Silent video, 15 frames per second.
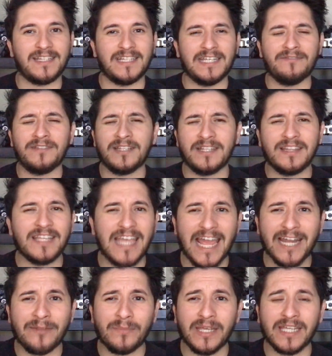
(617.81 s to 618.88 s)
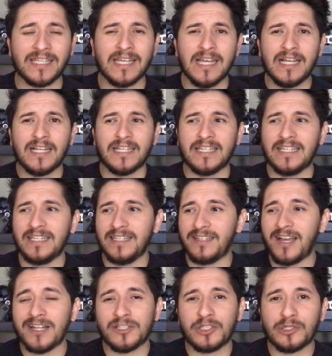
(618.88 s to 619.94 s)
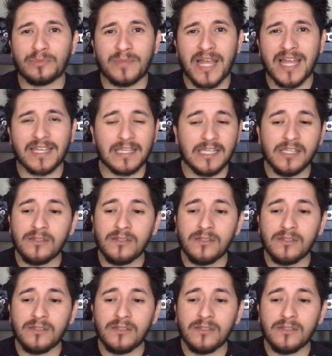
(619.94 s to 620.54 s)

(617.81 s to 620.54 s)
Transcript: and even in the anime, he got your back.